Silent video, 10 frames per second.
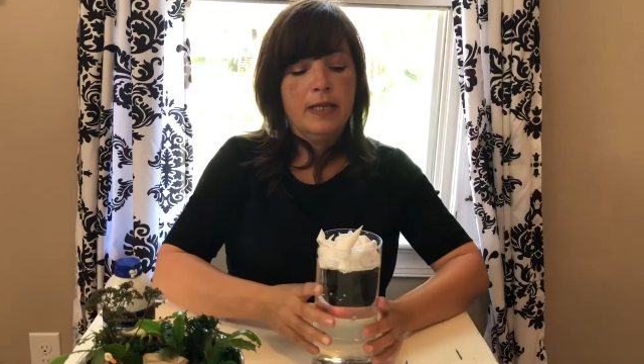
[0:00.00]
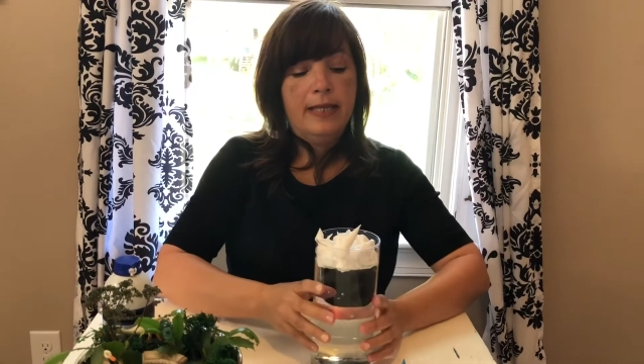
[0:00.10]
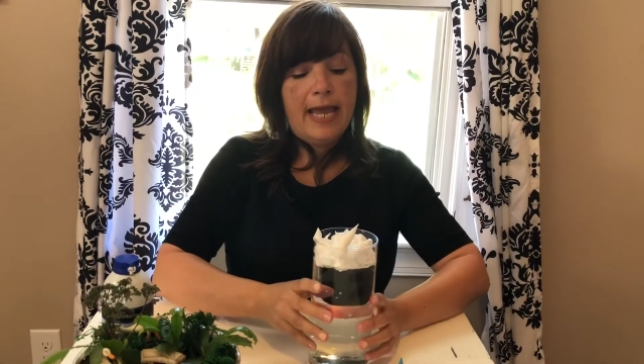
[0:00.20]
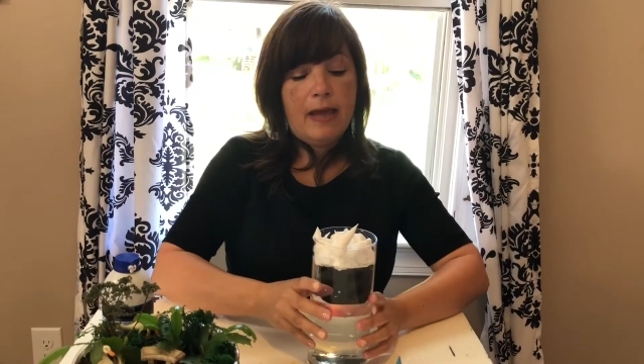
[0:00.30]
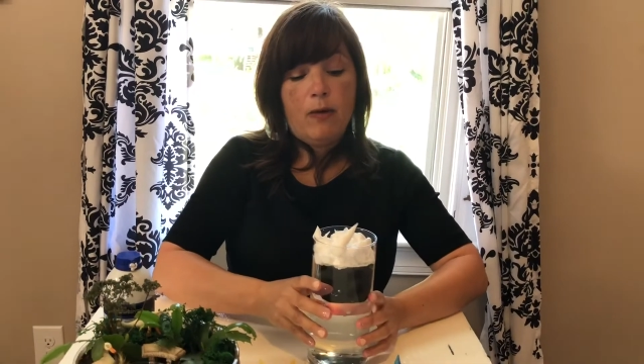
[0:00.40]

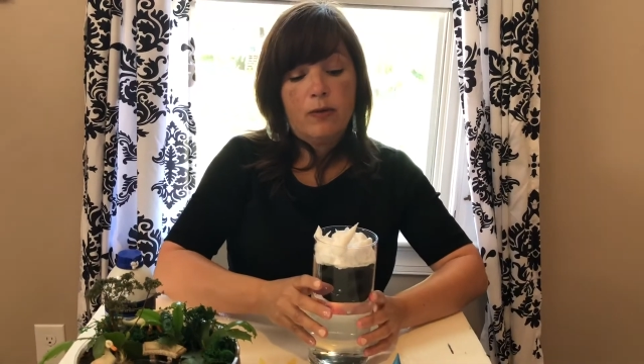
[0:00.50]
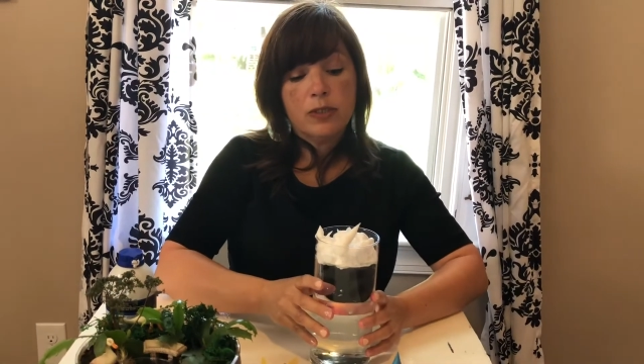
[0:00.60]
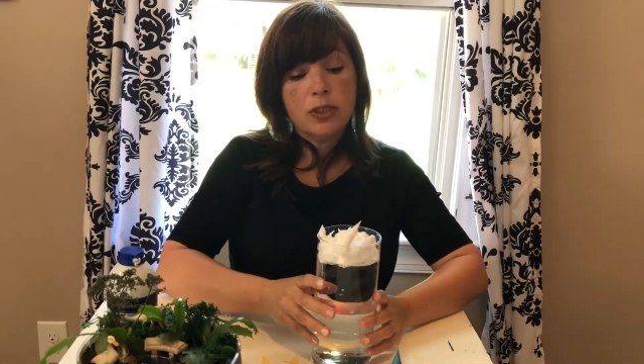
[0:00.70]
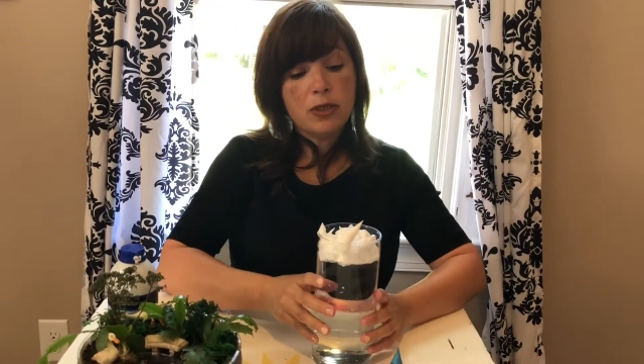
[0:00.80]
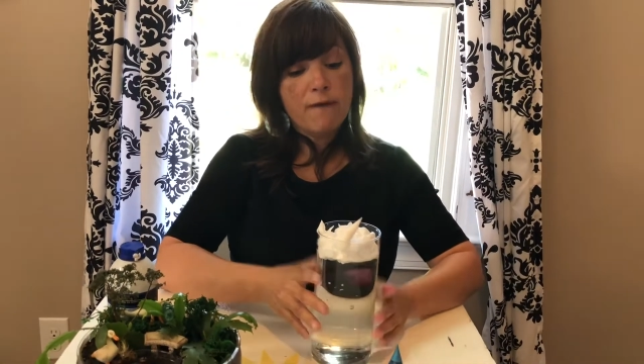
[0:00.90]
Now,
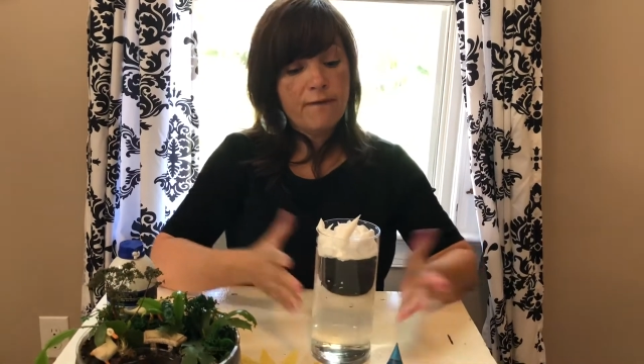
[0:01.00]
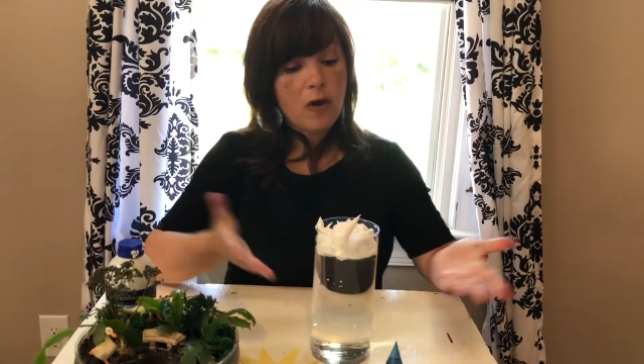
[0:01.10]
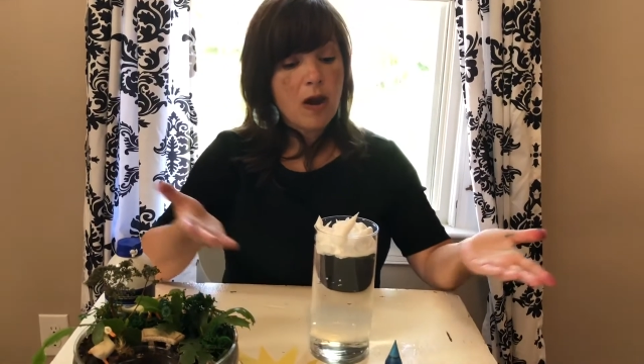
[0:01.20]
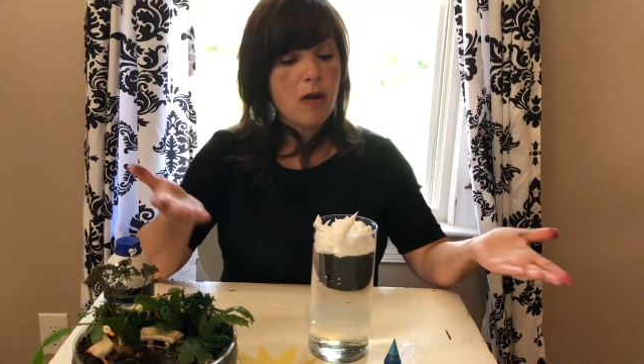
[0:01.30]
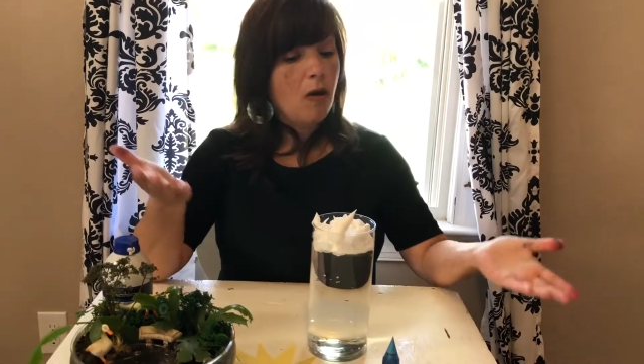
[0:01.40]
so
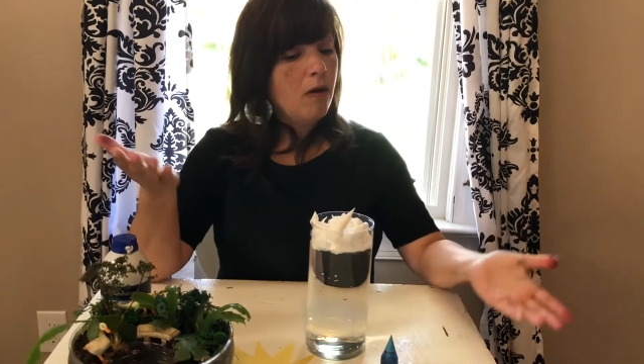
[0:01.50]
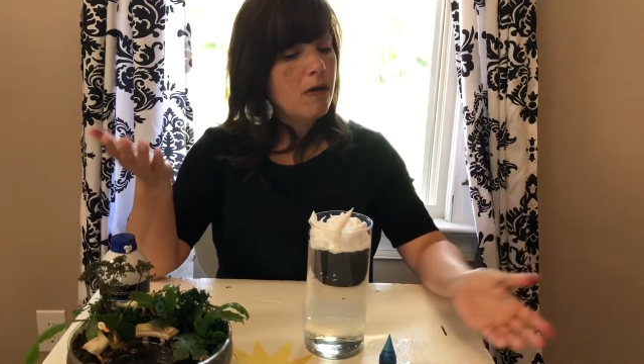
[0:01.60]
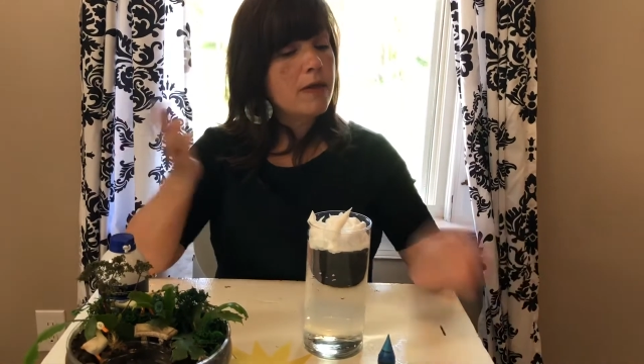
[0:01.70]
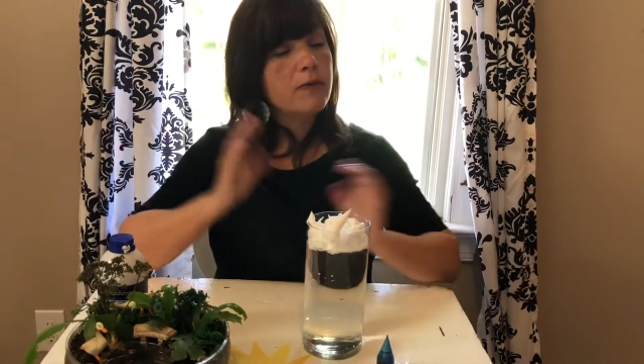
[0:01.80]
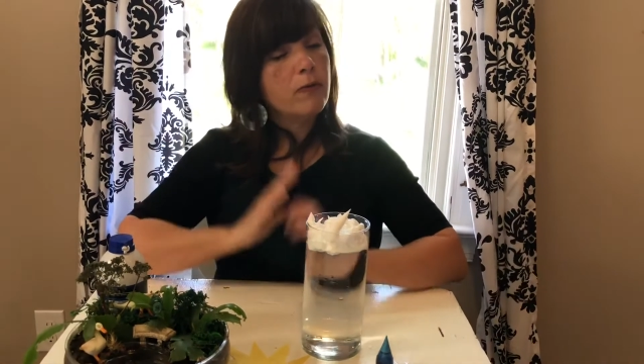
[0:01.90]
far,
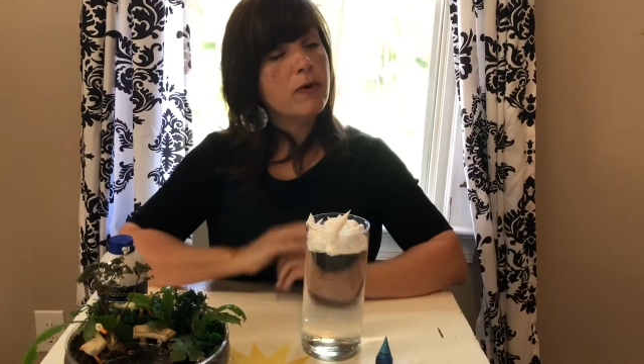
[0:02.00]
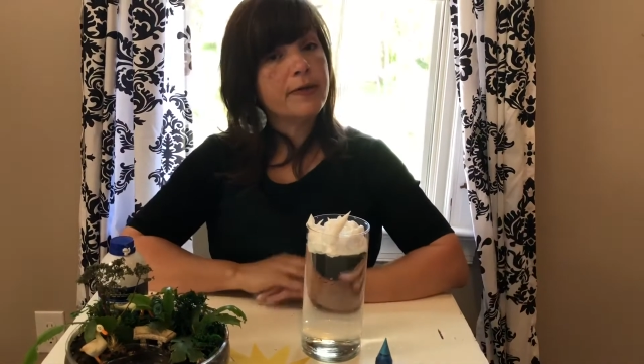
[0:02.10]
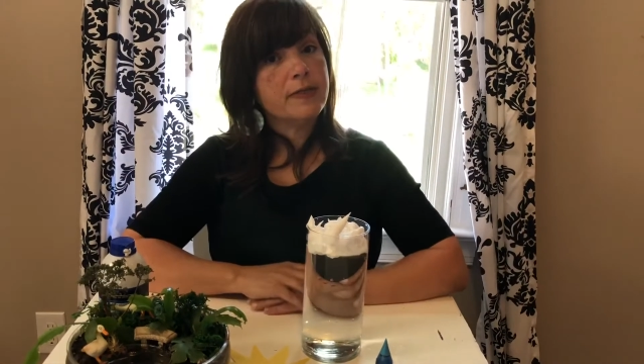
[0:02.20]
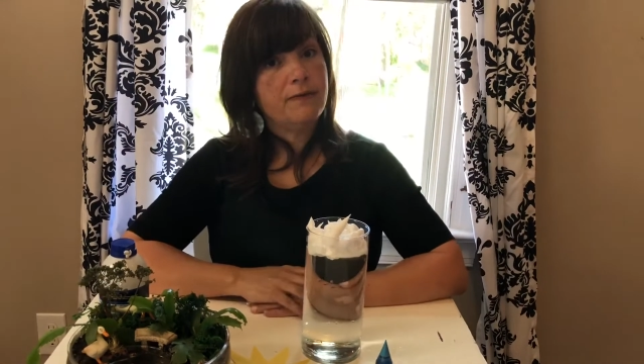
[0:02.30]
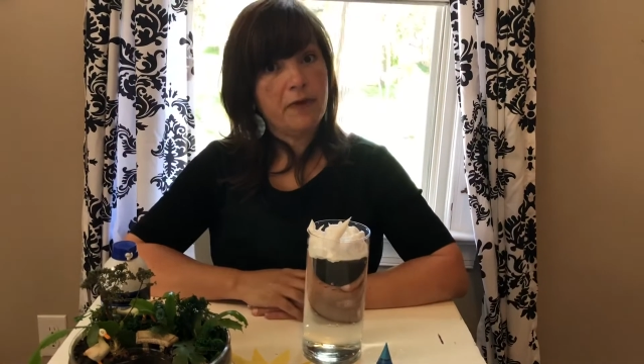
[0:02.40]
all the
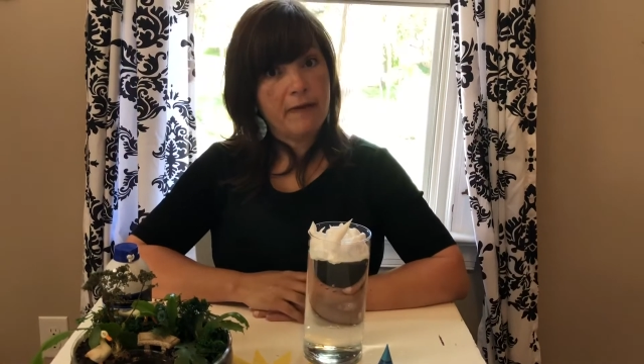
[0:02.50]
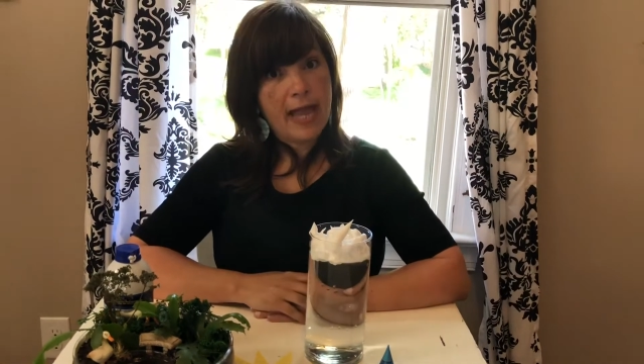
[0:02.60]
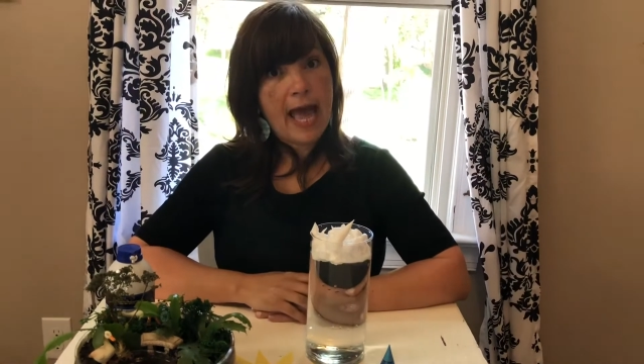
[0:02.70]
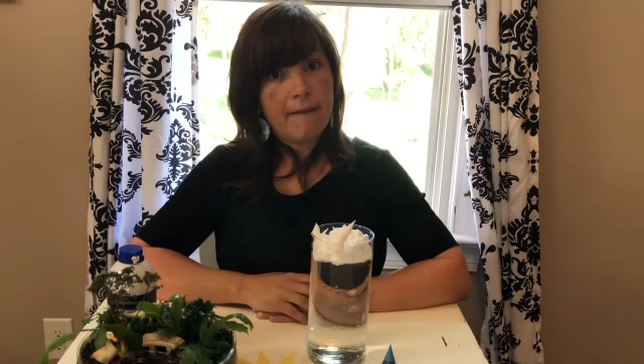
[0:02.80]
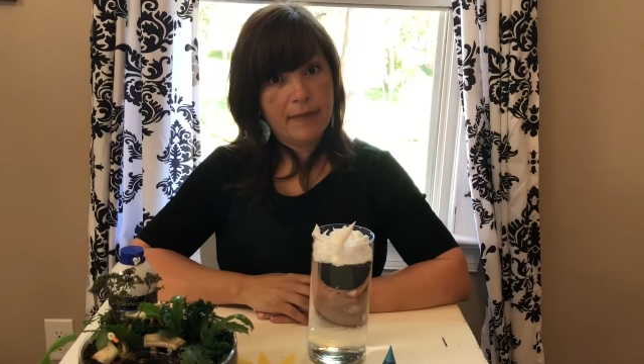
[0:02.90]
water is very
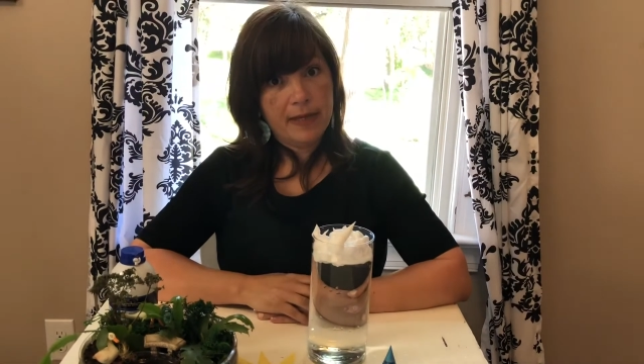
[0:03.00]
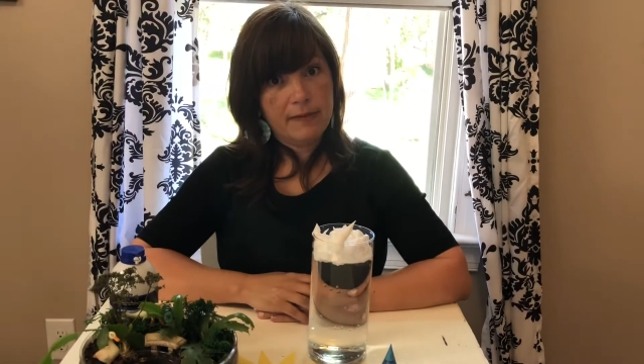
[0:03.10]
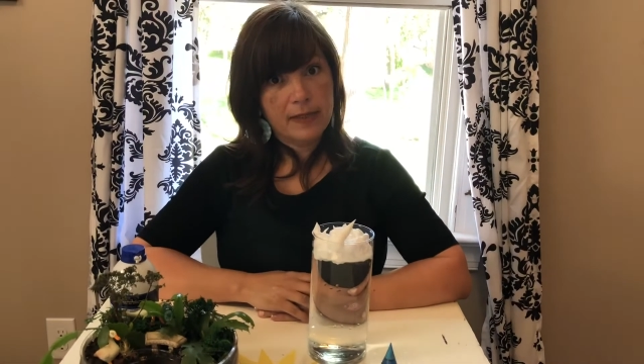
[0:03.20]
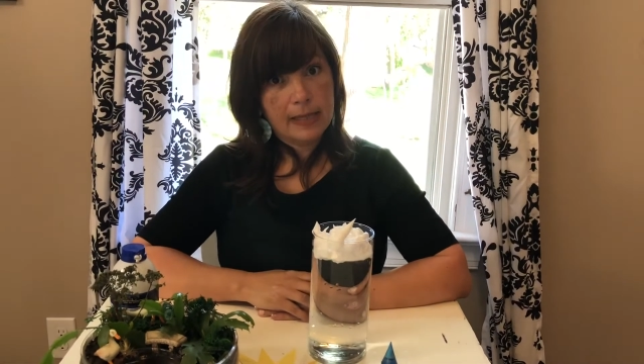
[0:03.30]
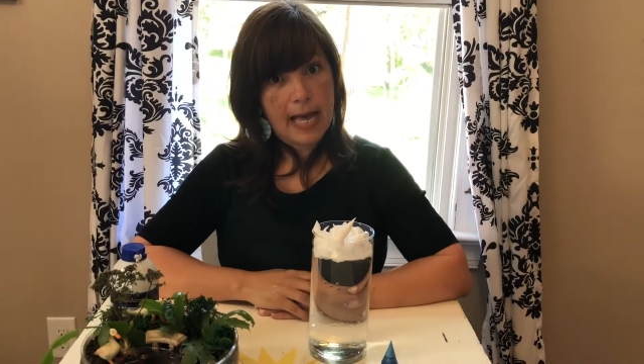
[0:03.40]
happy
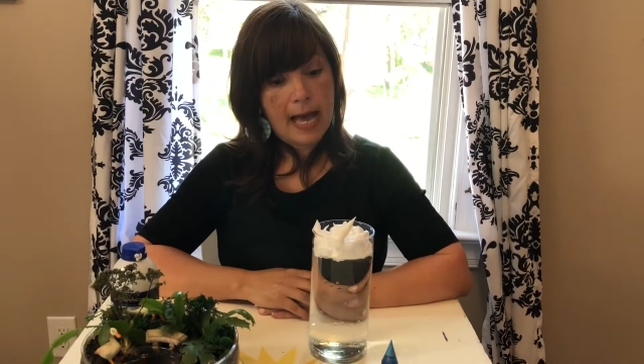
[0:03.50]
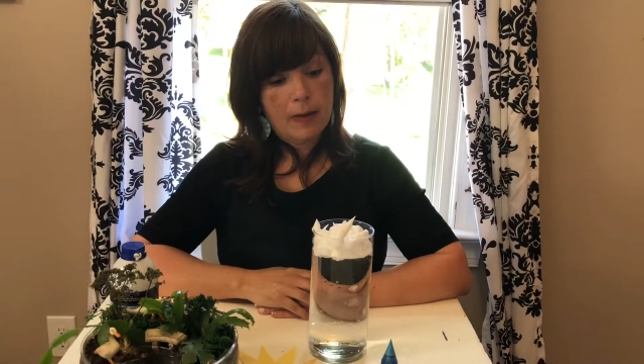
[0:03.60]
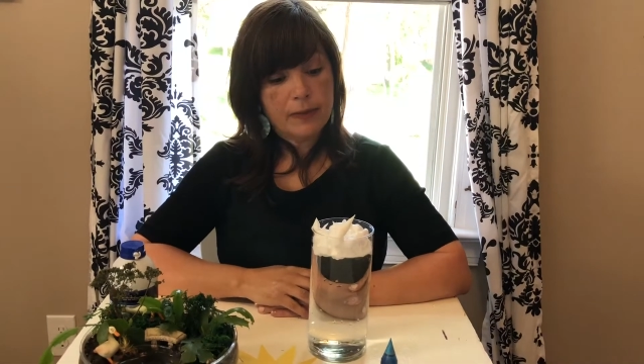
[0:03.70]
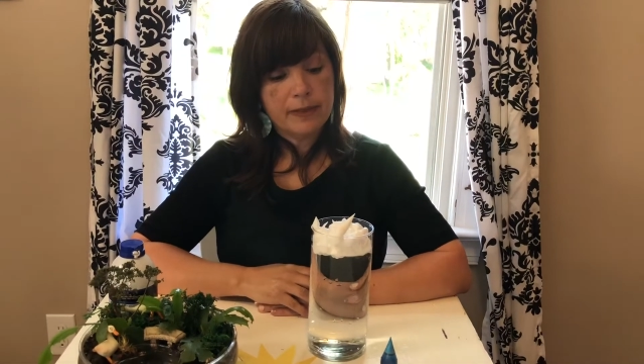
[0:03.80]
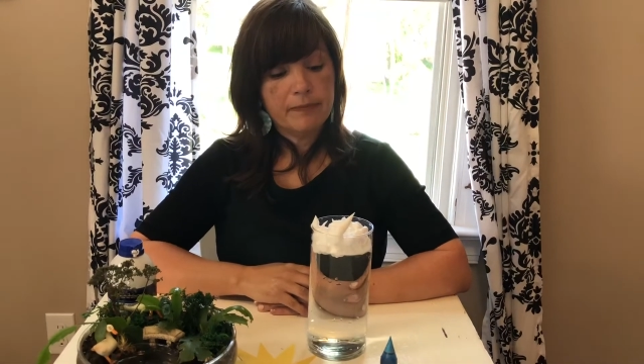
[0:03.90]
in the
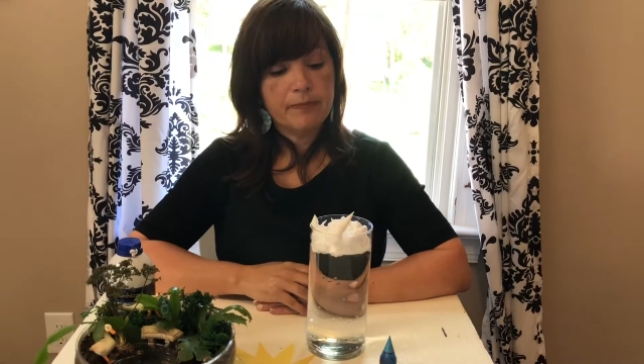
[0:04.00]
cloud.